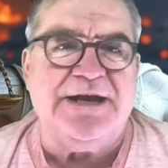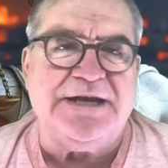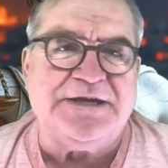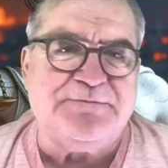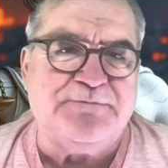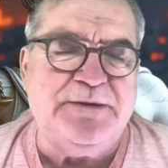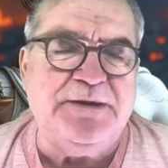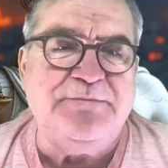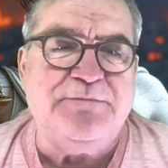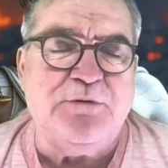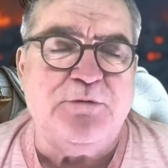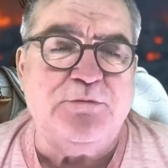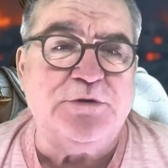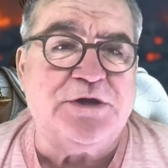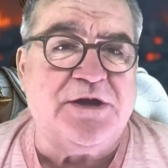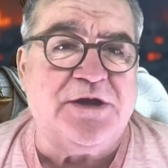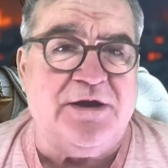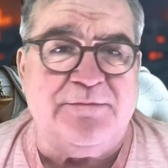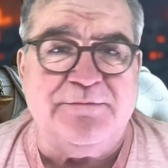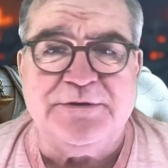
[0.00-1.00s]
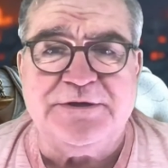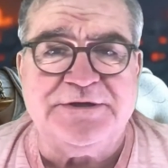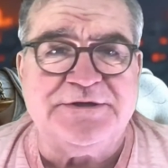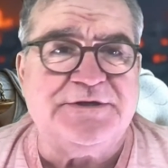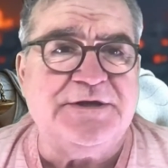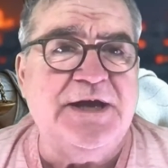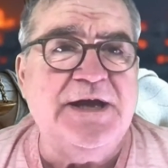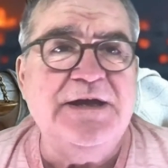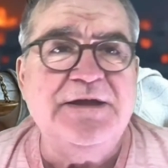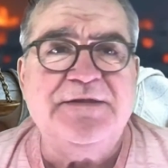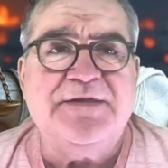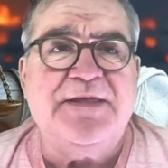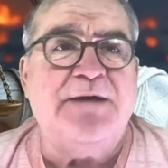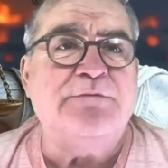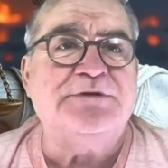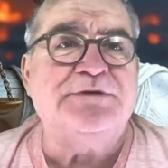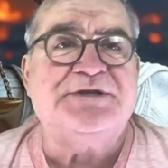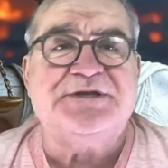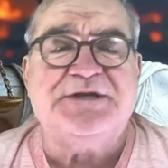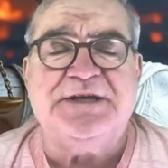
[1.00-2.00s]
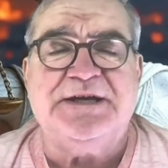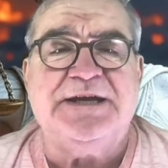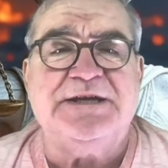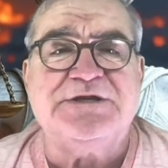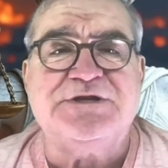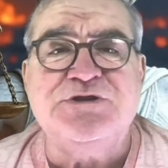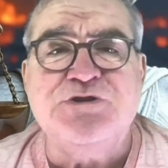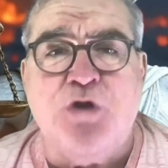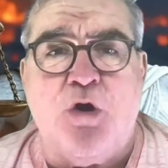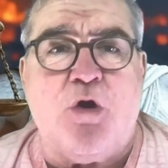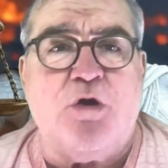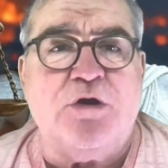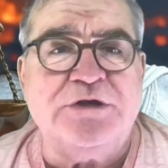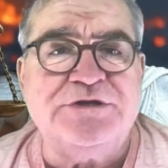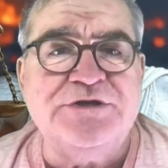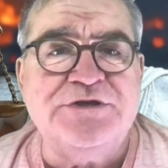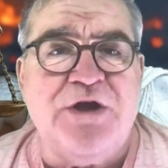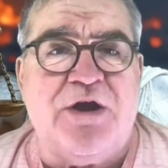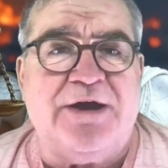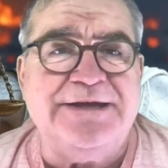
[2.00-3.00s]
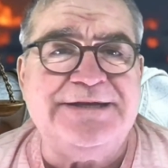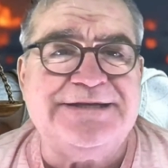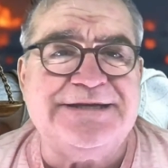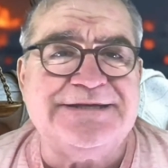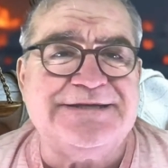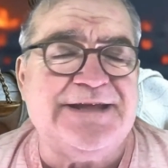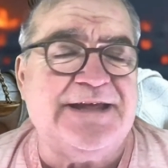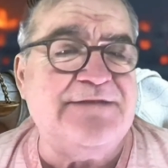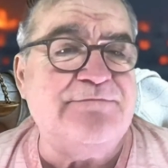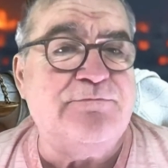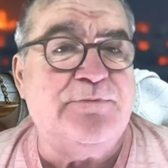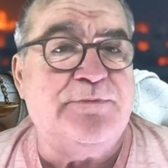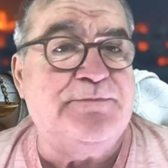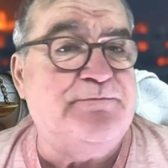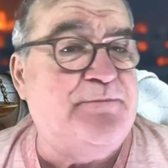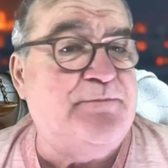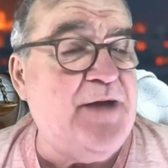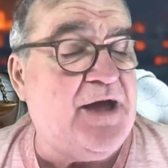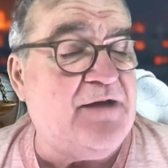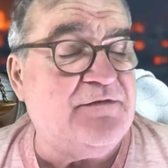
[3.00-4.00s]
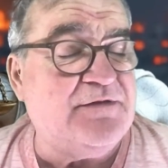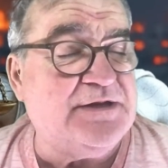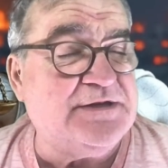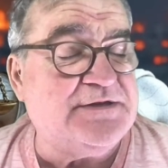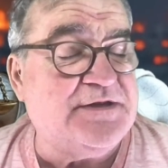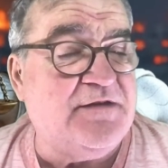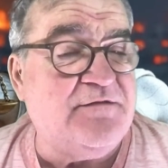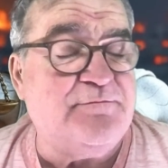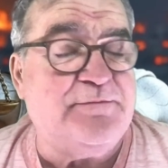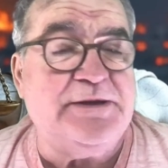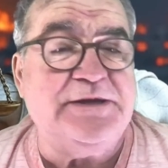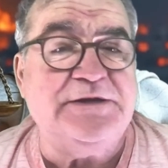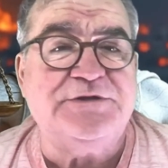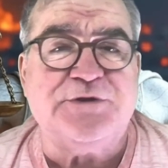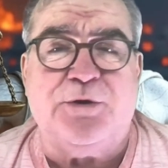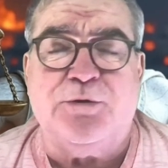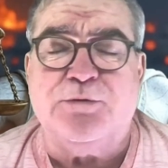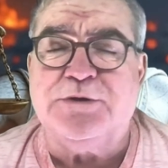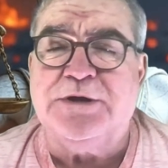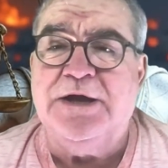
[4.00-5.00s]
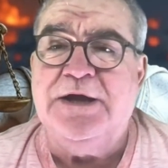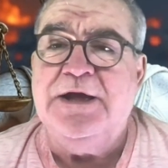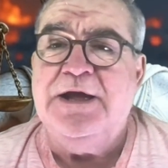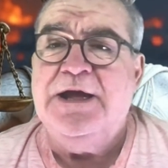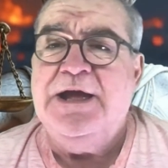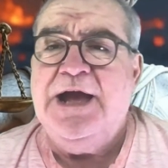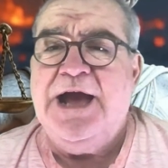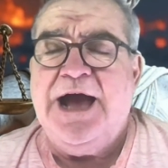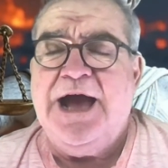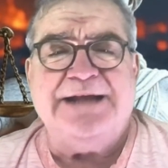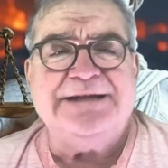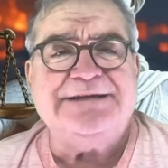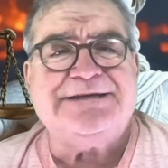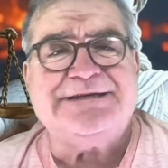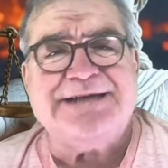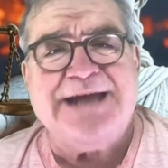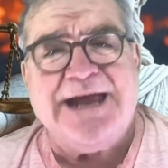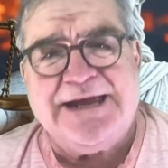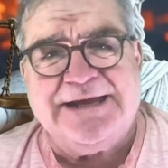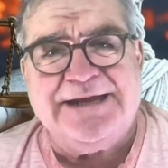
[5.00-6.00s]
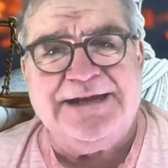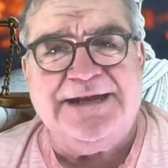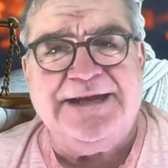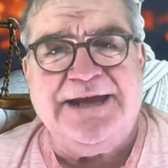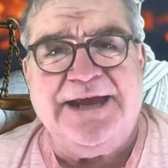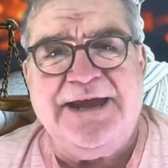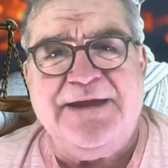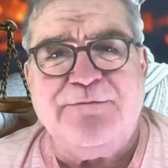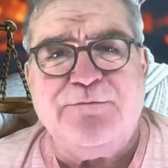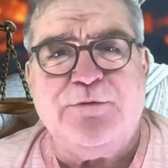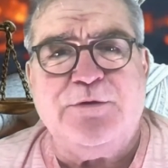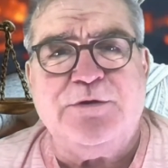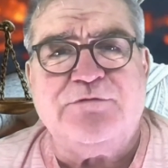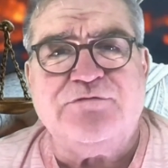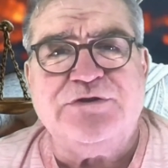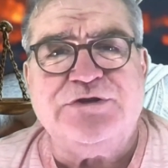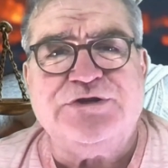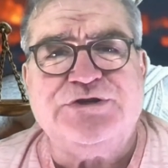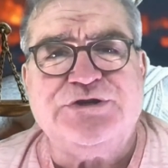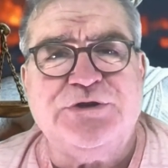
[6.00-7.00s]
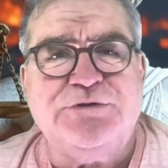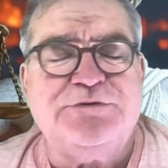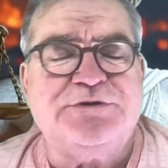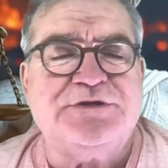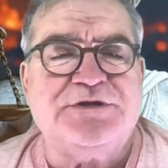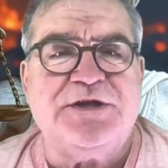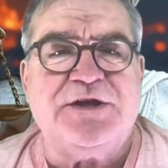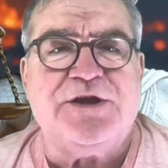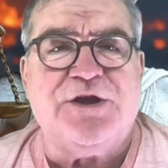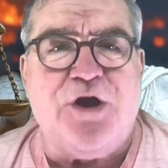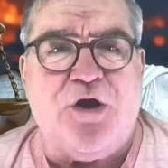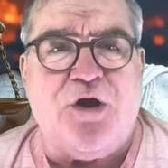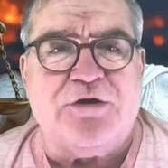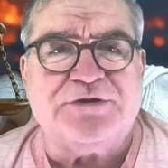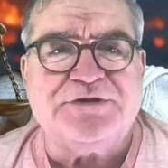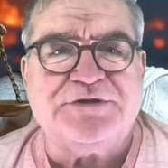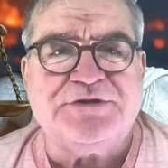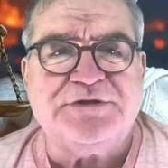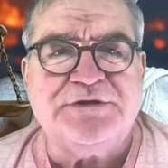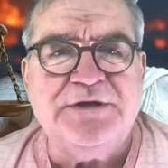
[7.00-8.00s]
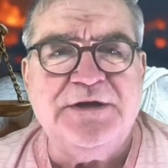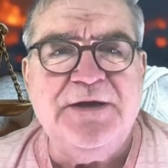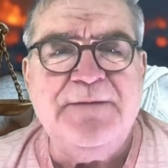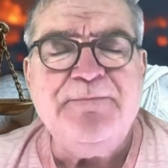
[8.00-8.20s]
Less people would come because they would see it's not as nice as they've been told. And secondly, it would reduce the cost.